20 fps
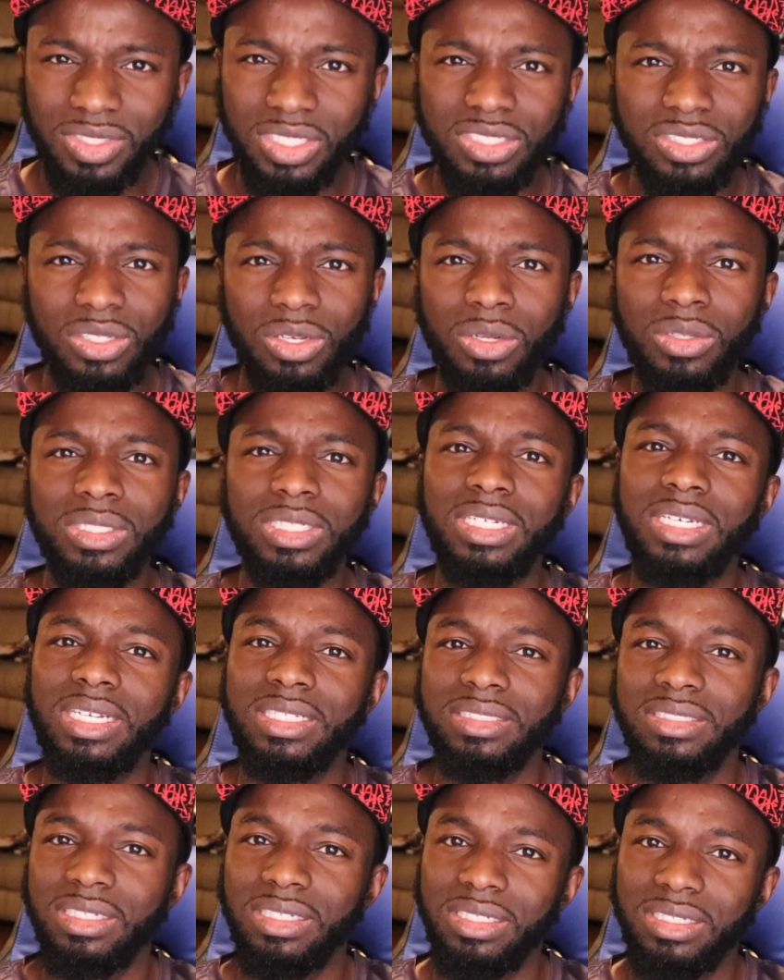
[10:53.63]
So
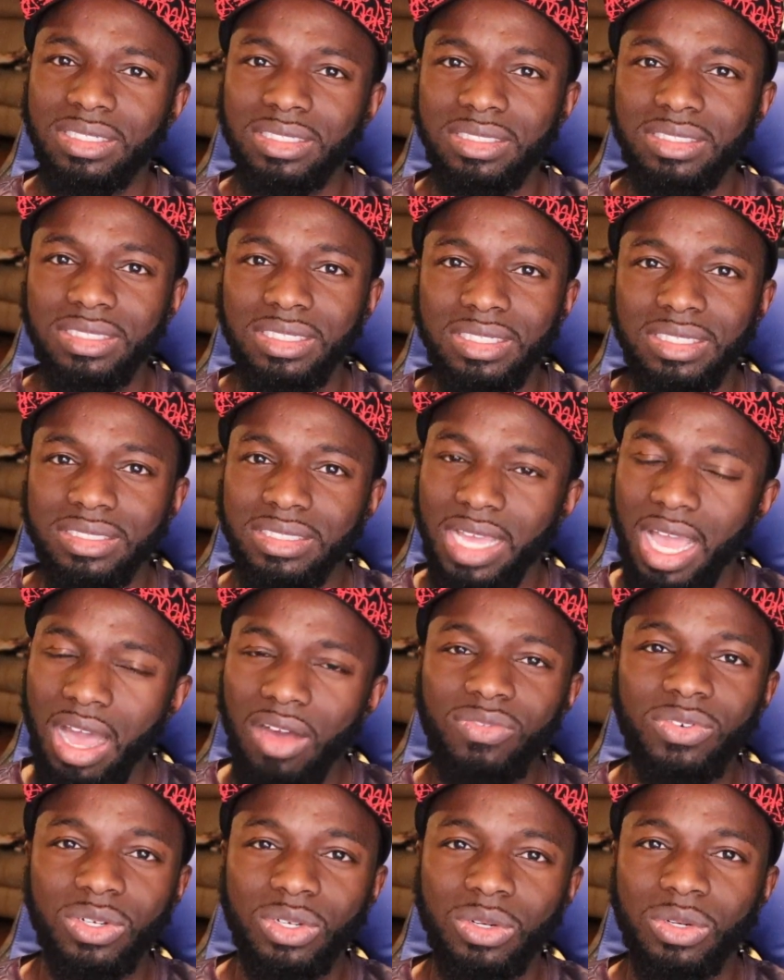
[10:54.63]
the
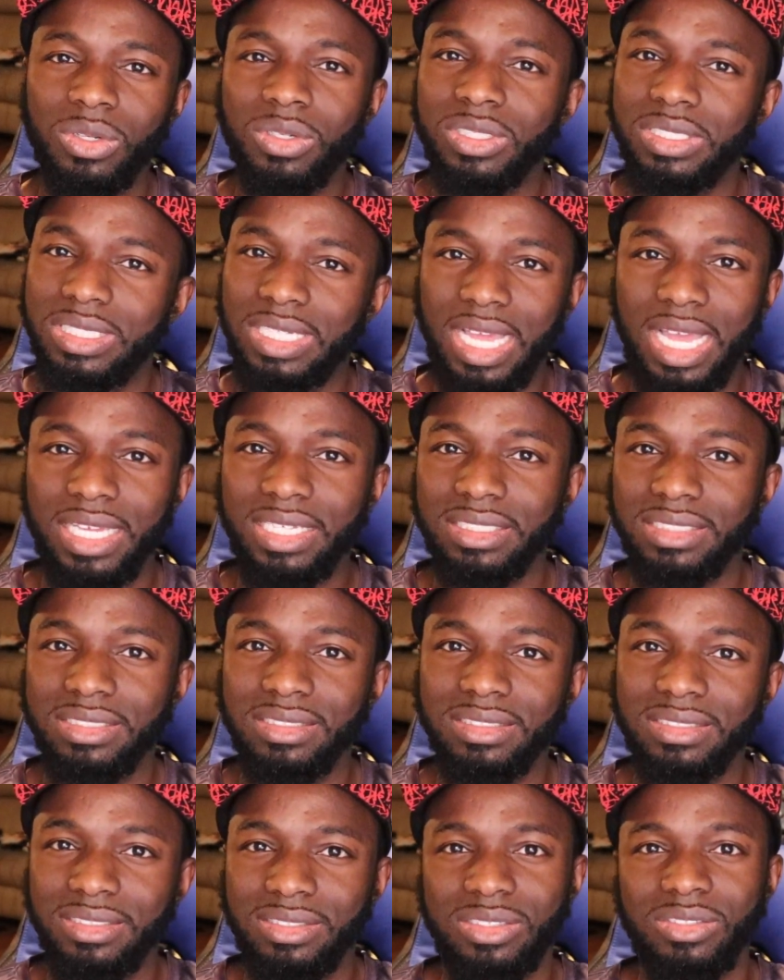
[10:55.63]
Alpha Core is like,
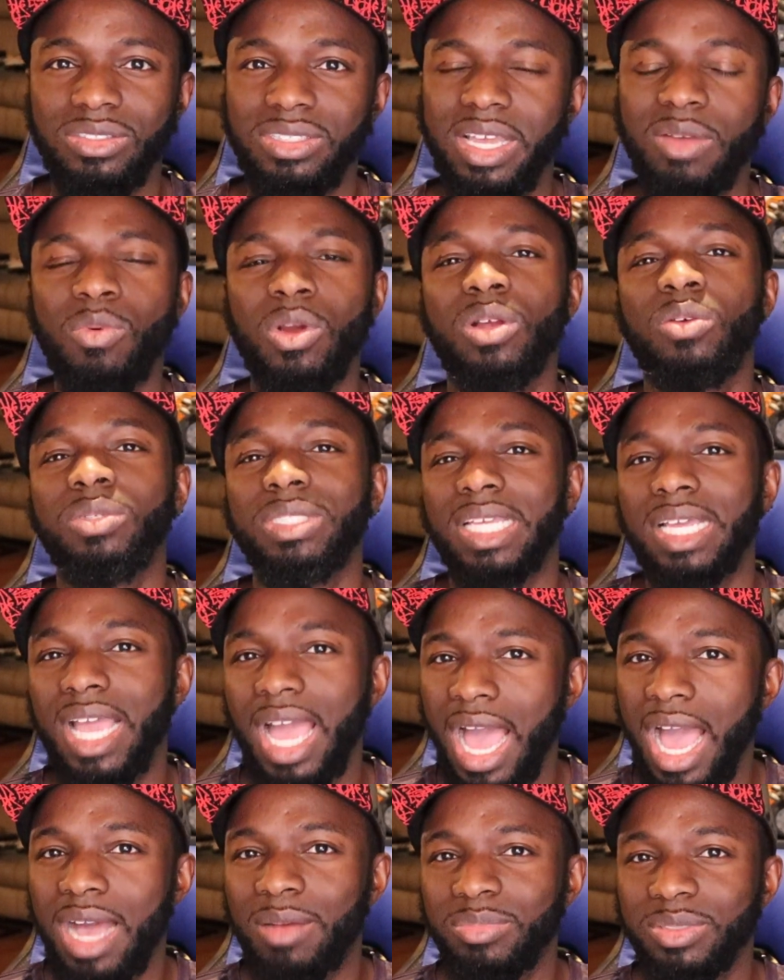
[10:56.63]
they work with the
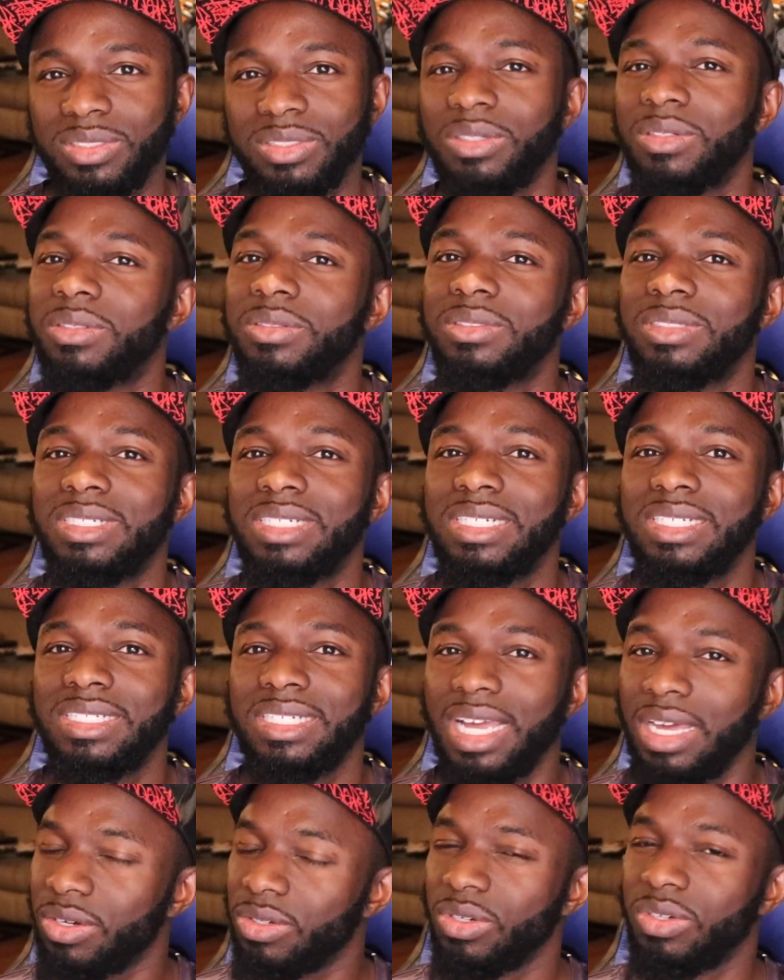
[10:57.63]
cops. So
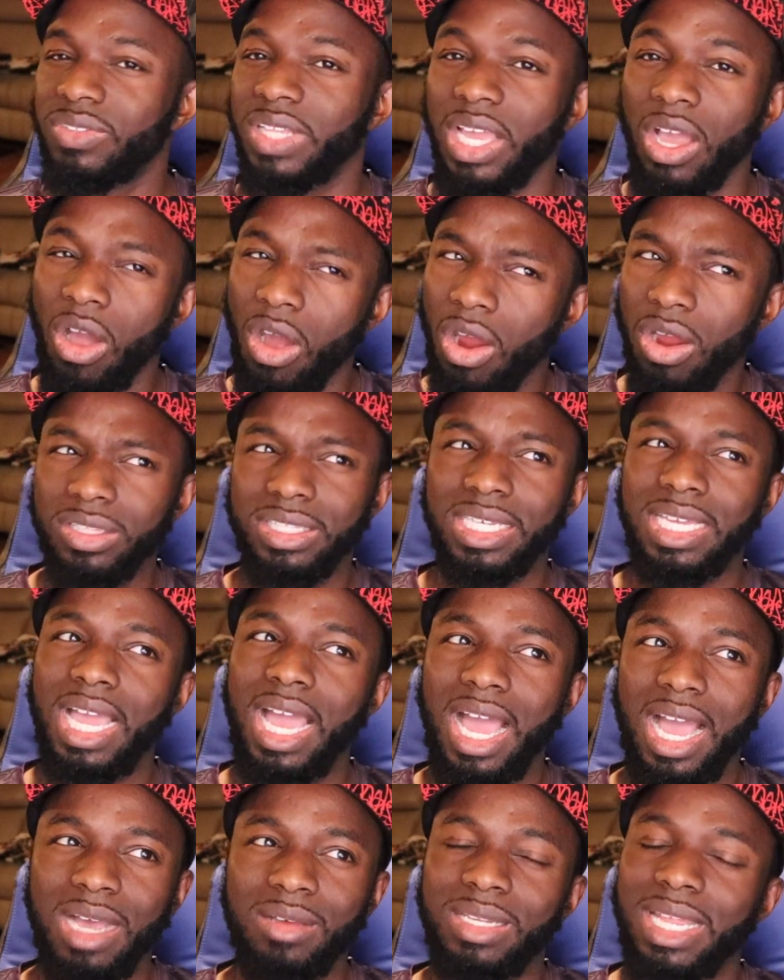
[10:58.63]
I don't know if they are the
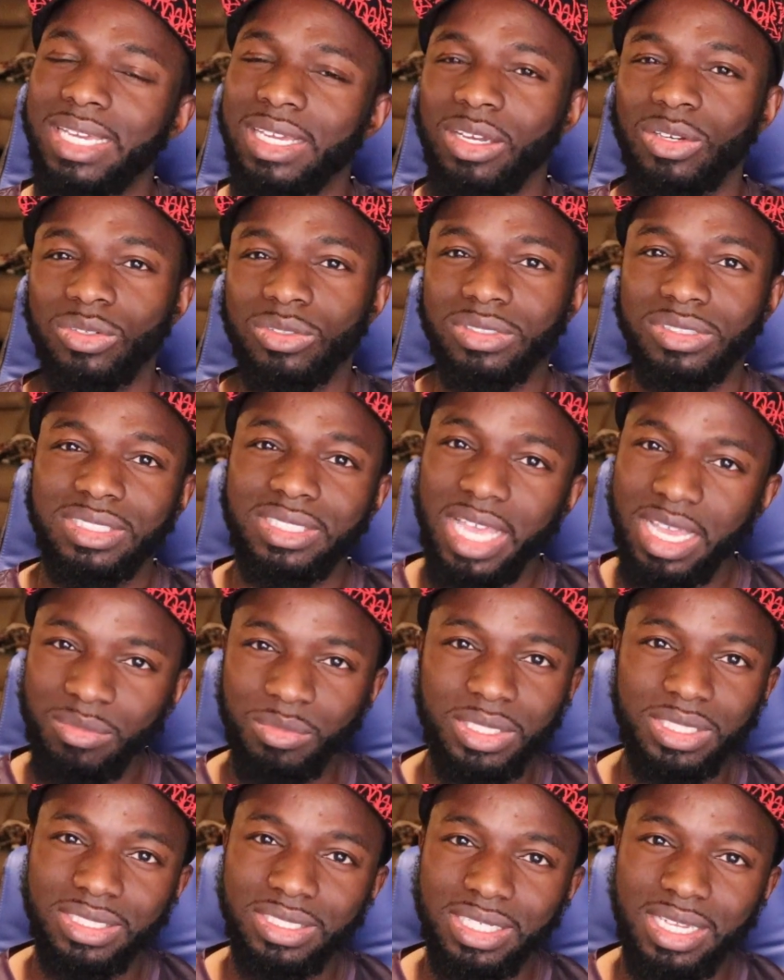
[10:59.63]
cop, like a
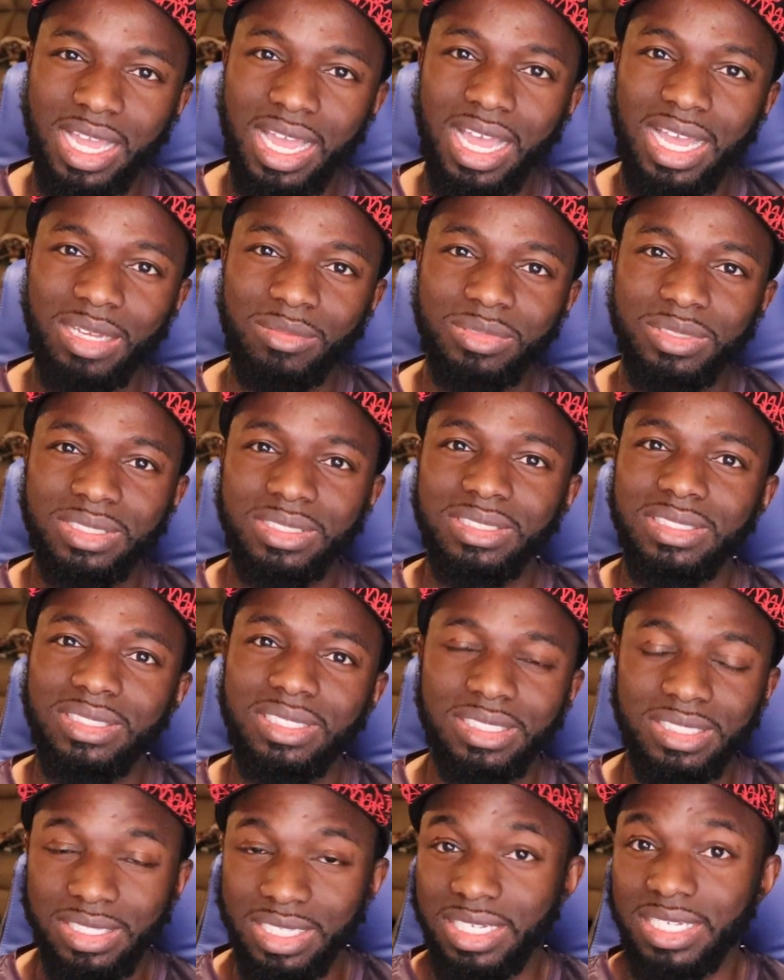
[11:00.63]
segment of the cops,
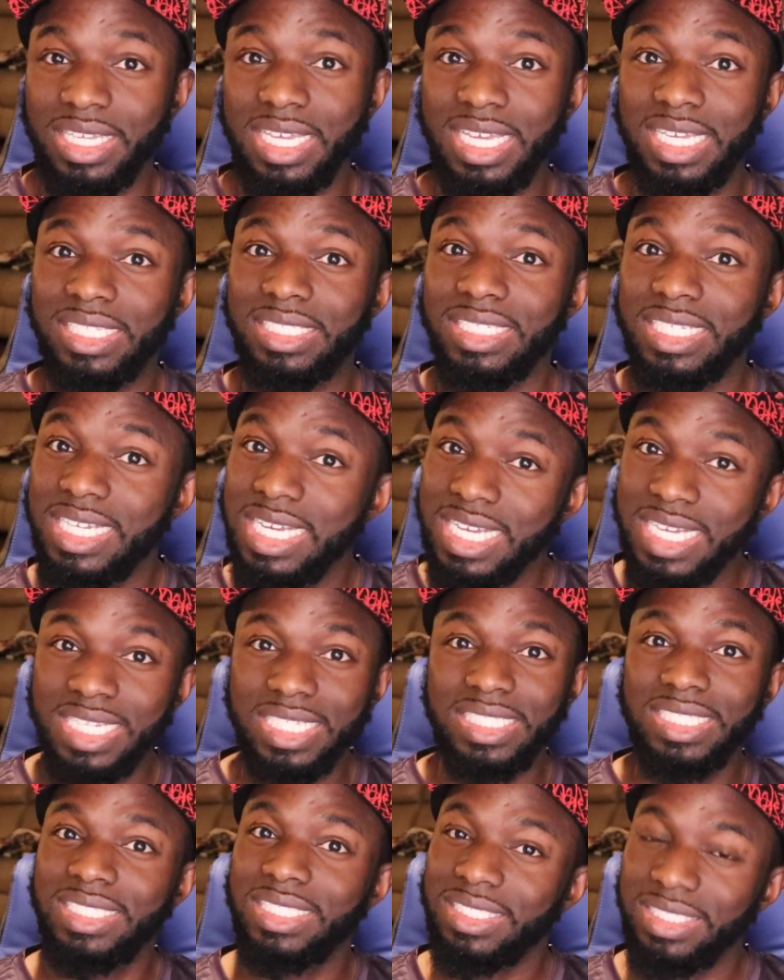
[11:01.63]
because again,
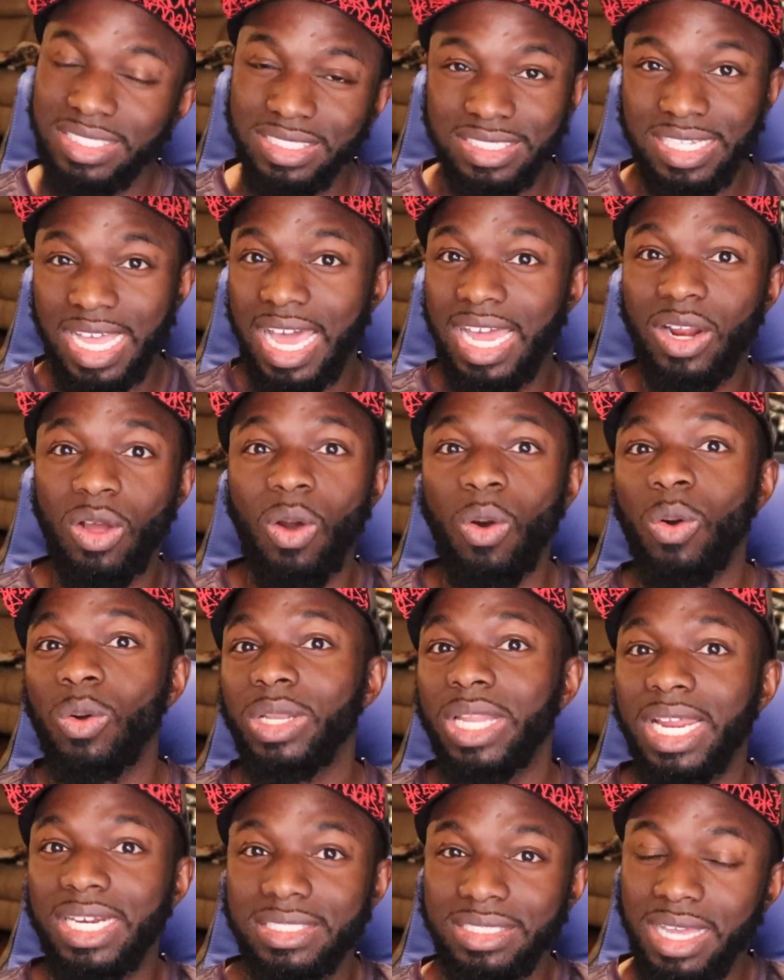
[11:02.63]
not a whole
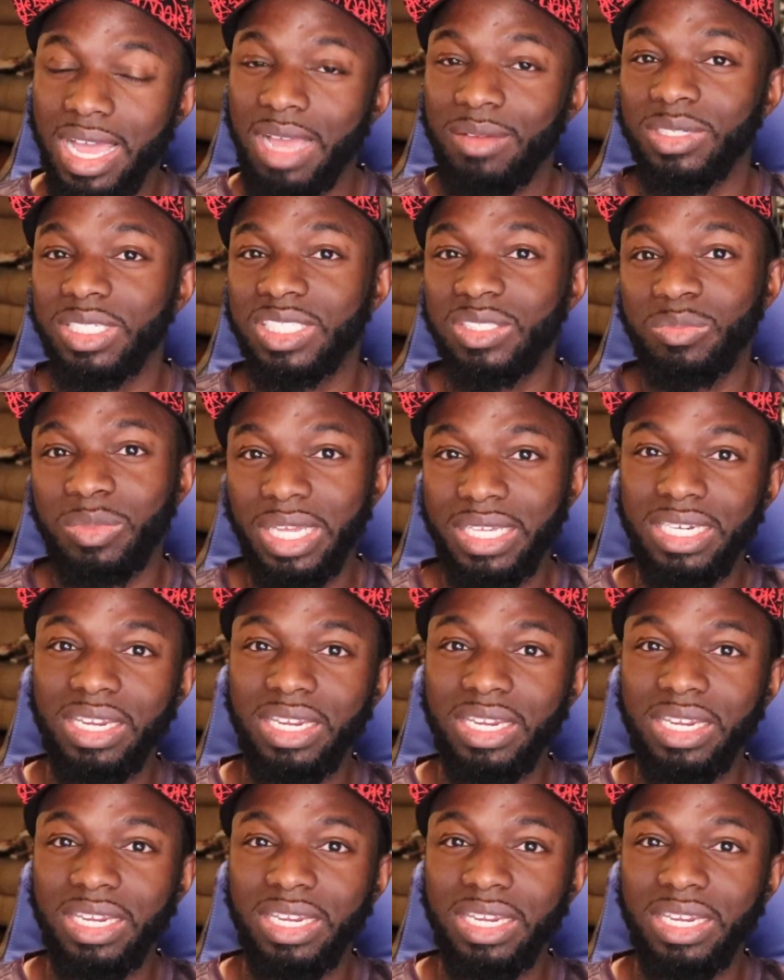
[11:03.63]
lot of time to explain